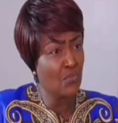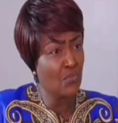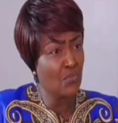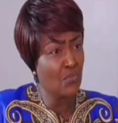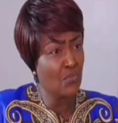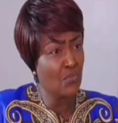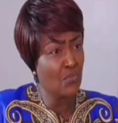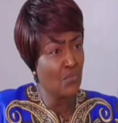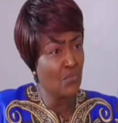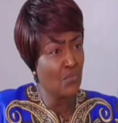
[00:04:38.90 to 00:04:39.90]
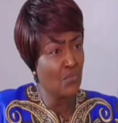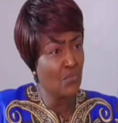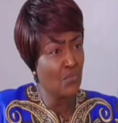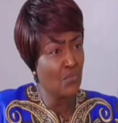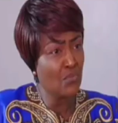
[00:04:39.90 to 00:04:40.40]

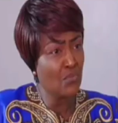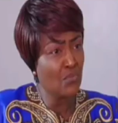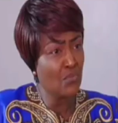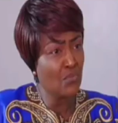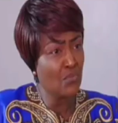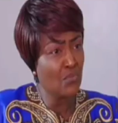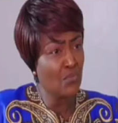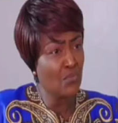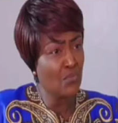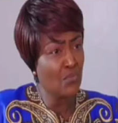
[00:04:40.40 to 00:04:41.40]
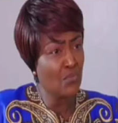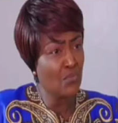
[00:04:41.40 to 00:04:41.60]
[no speech]